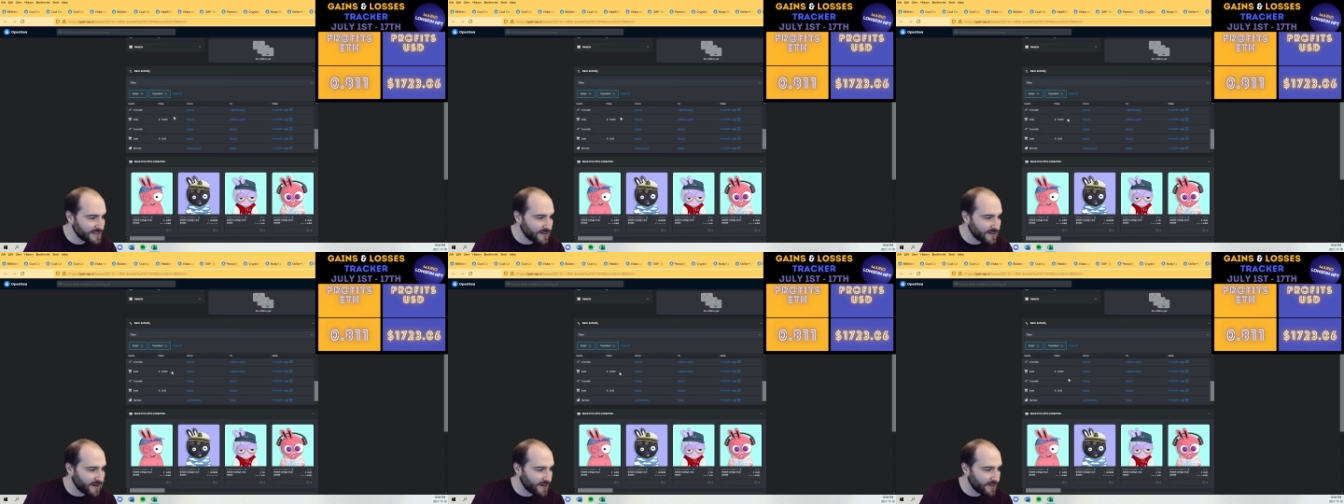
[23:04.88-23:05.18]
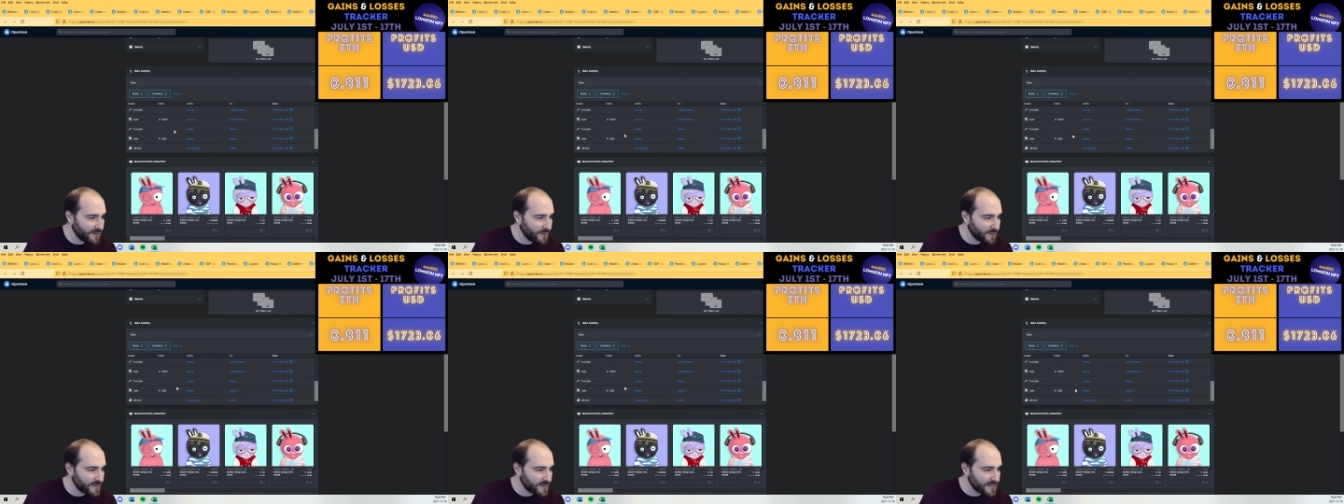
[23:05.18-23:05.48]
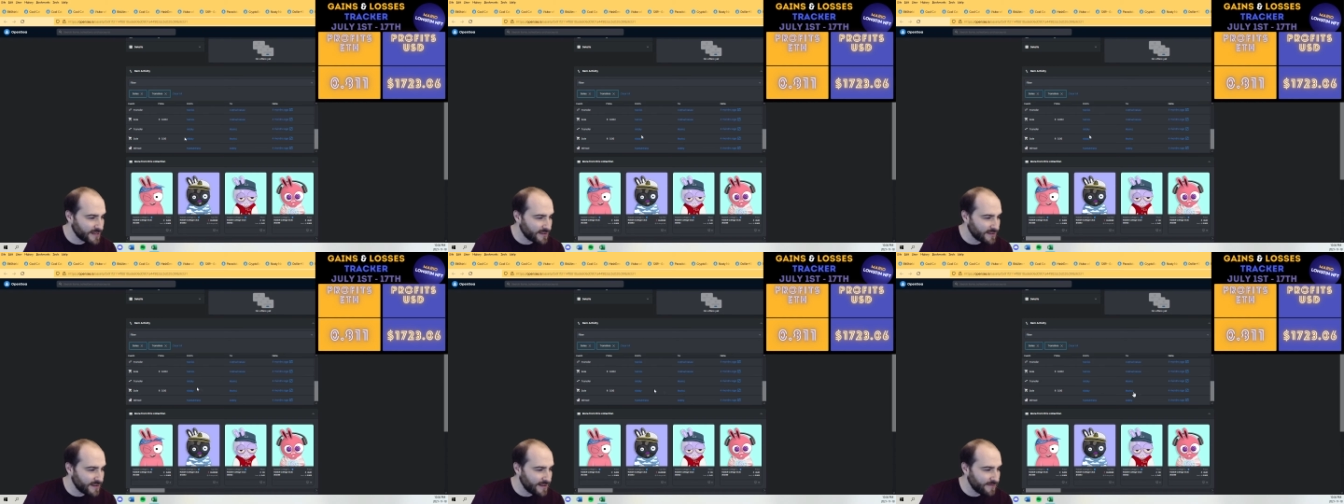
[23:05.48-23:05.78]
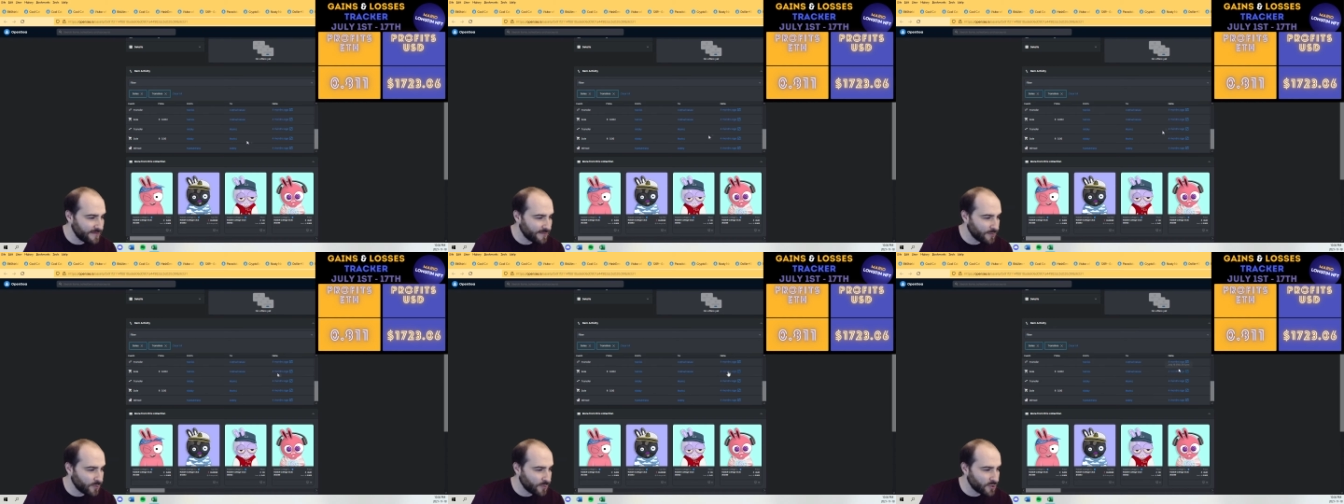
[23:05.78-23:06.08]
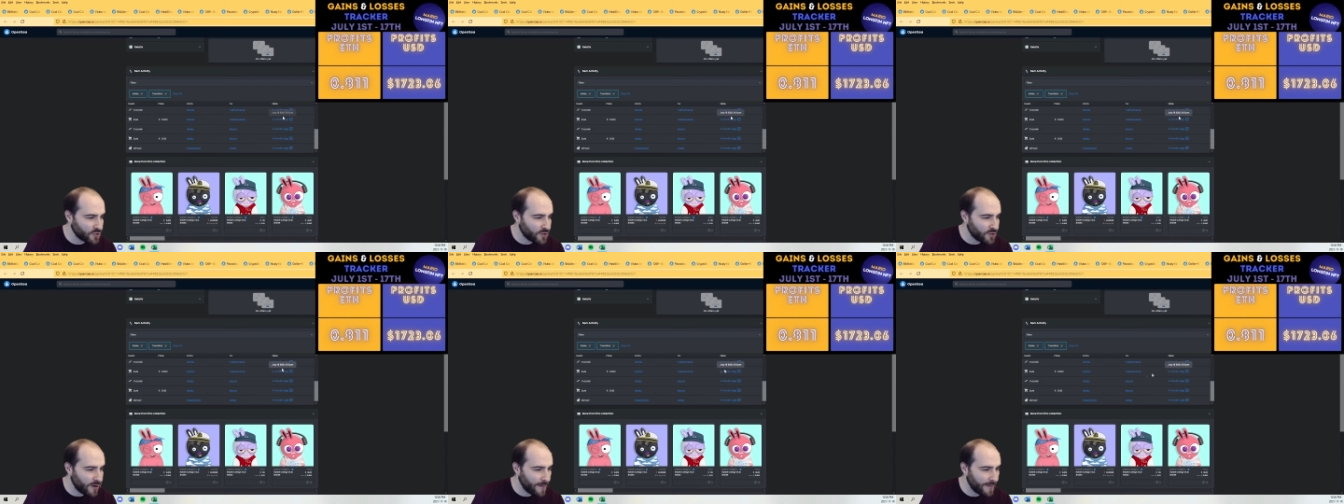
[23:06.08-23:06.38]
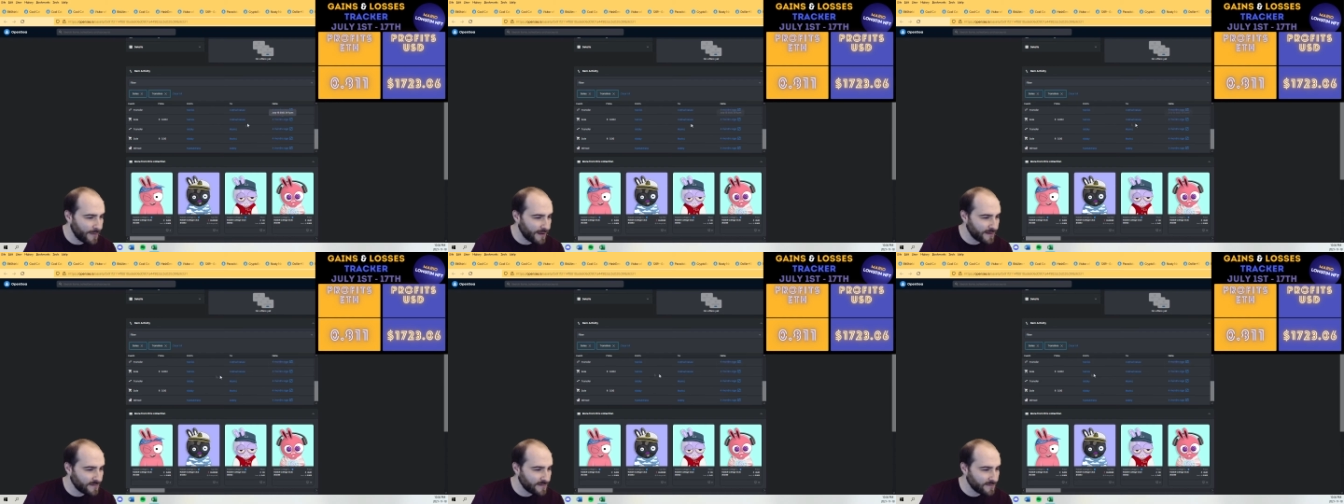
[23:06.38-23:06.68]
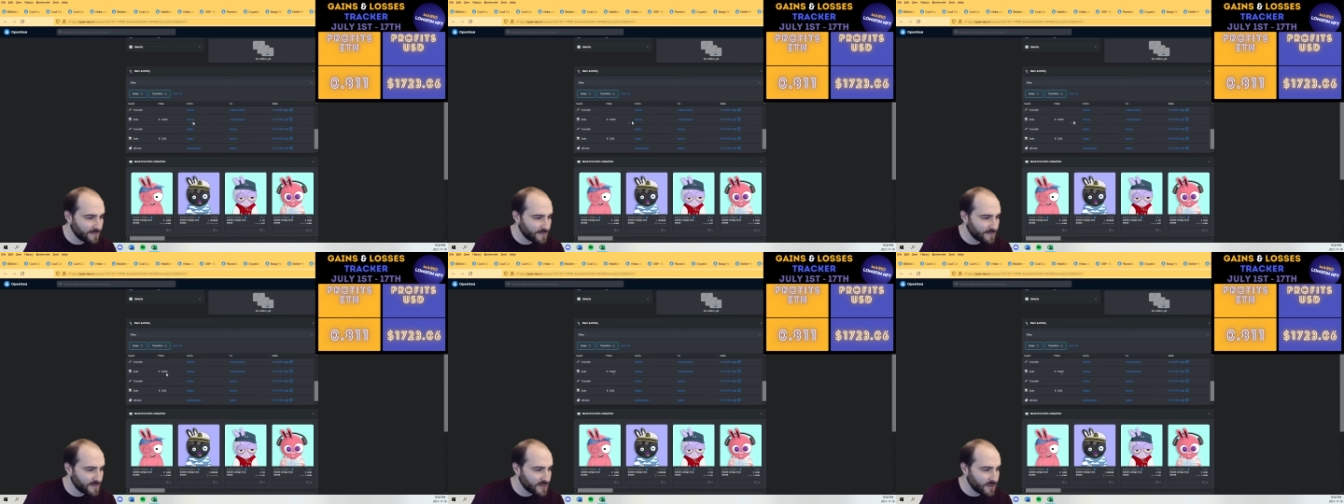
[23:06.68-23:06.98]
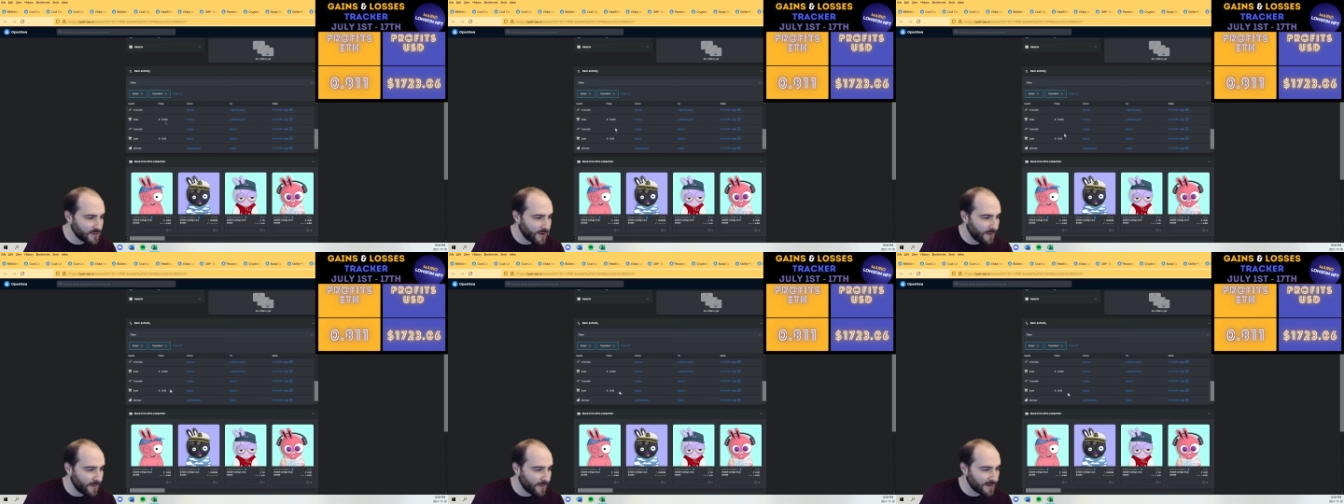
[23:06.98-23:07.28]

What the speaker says: noticing the floor dropping. So I wanted